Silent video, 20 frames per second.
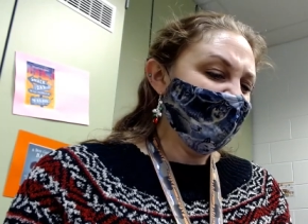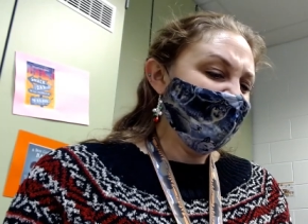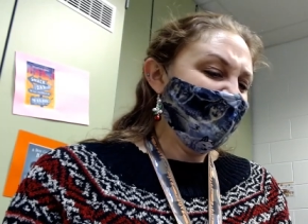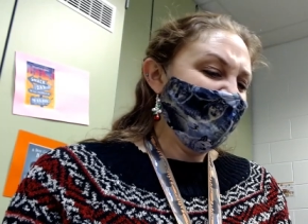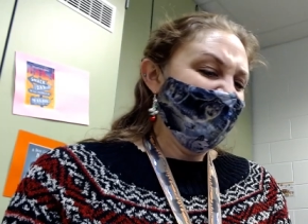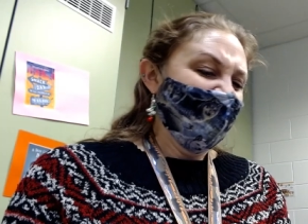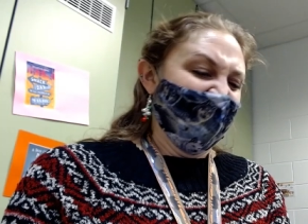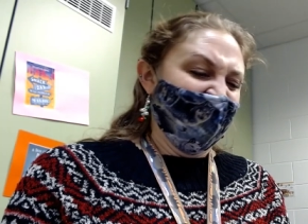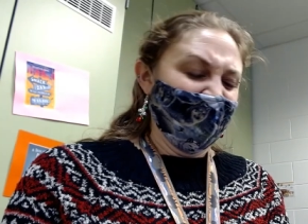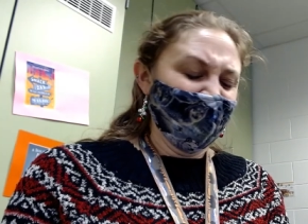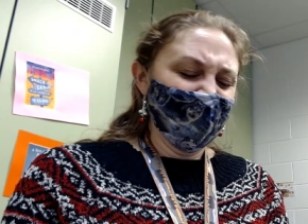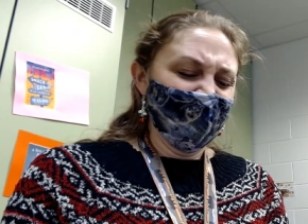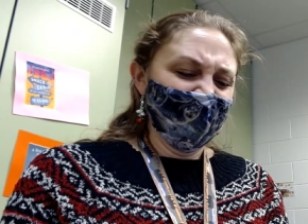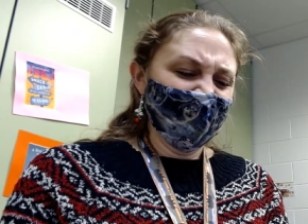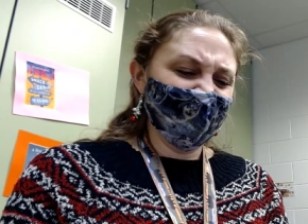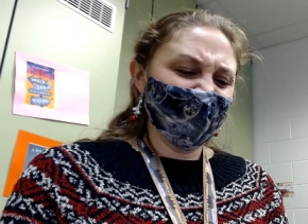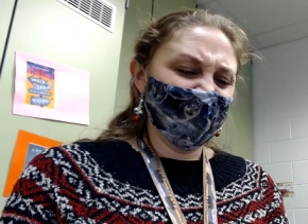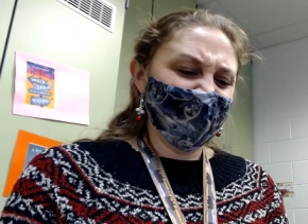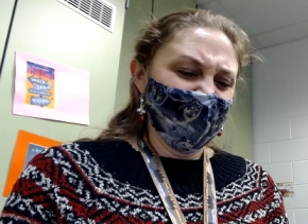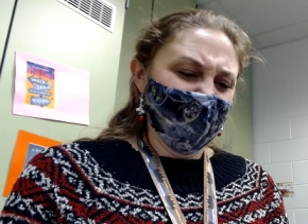How long have
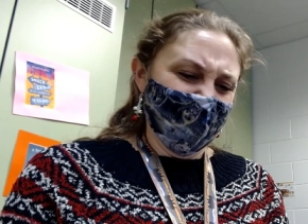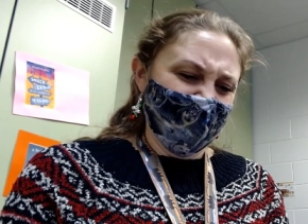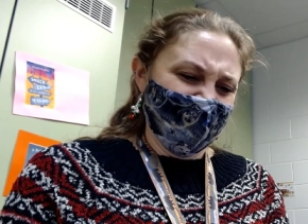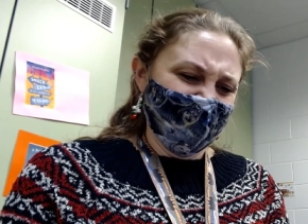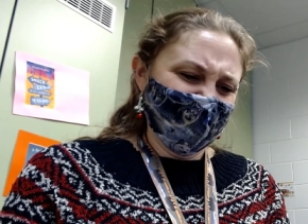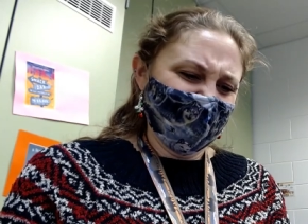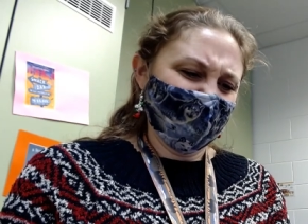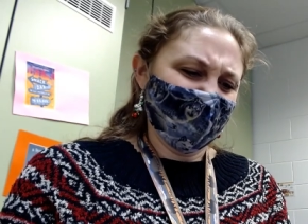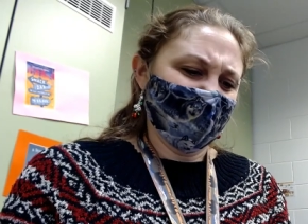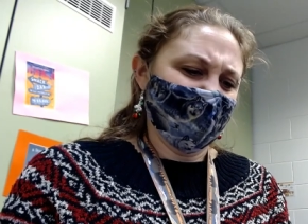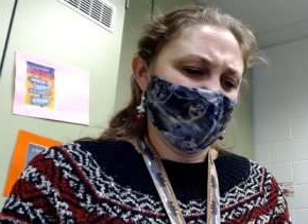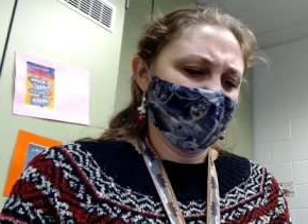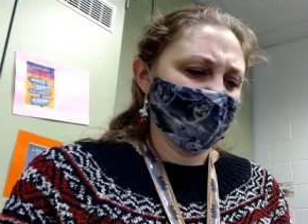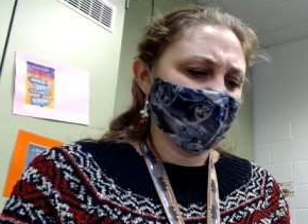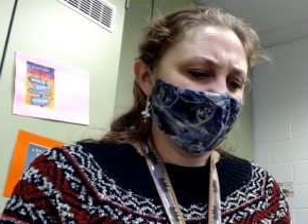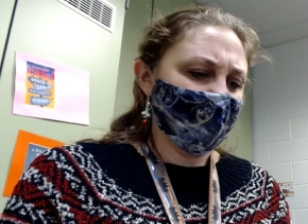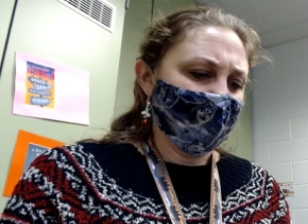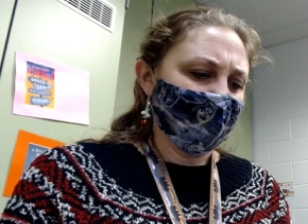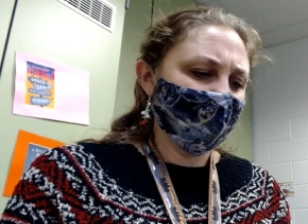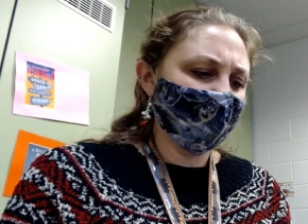we been here?
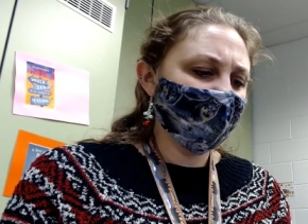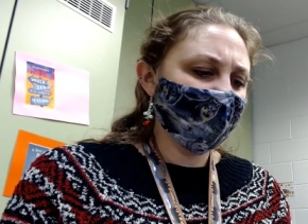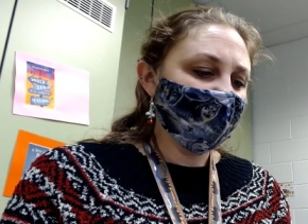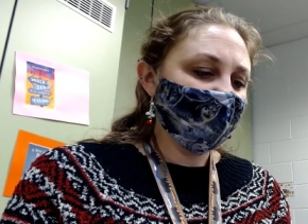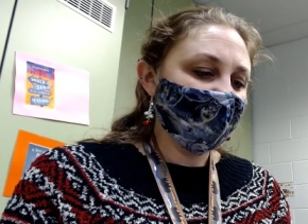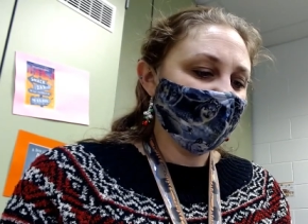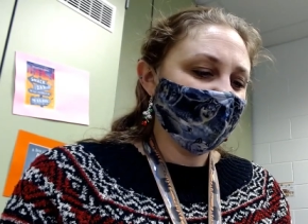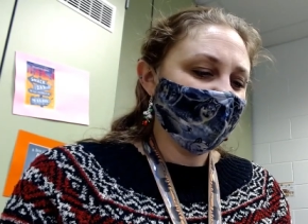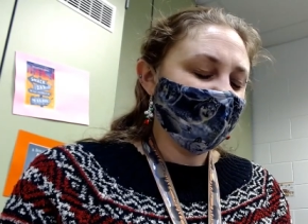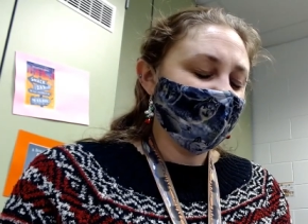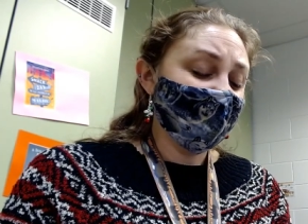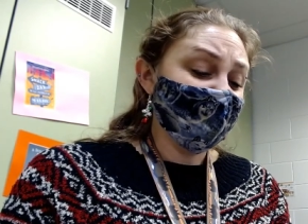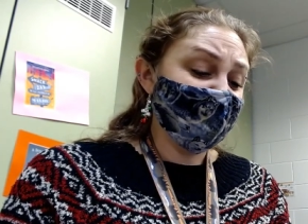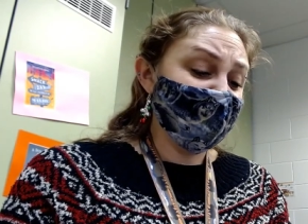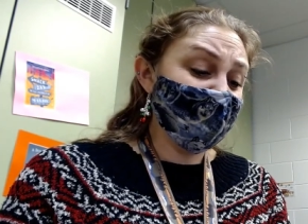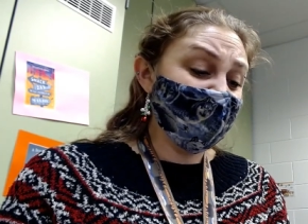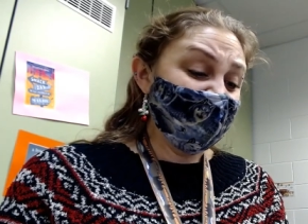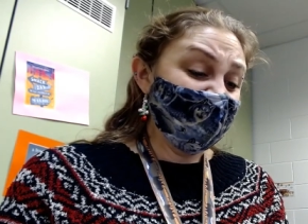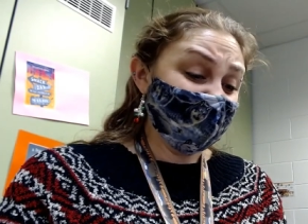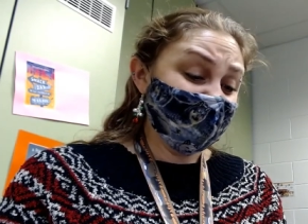You
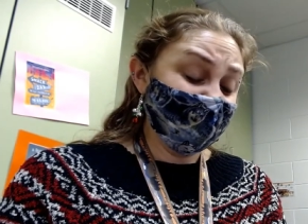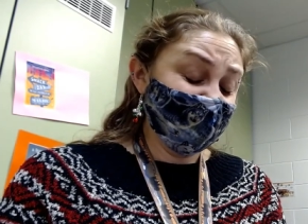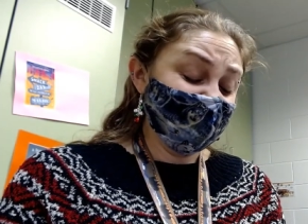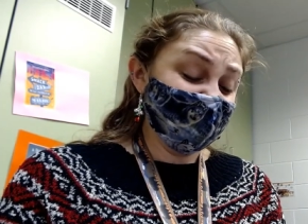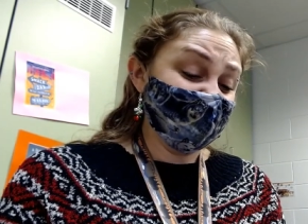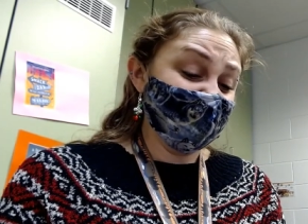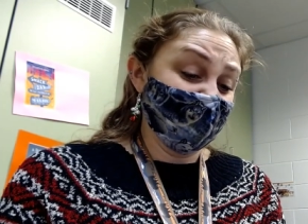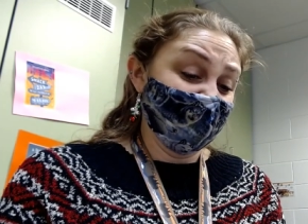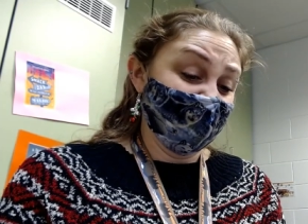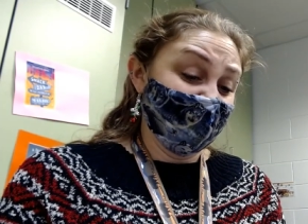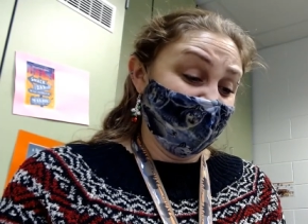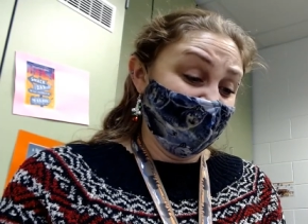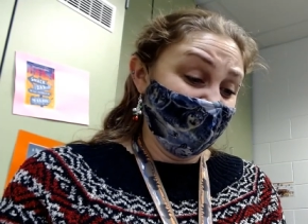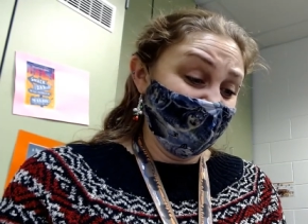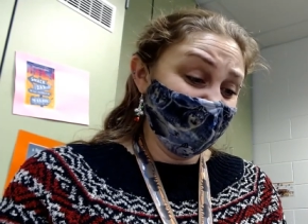mean since the beginning?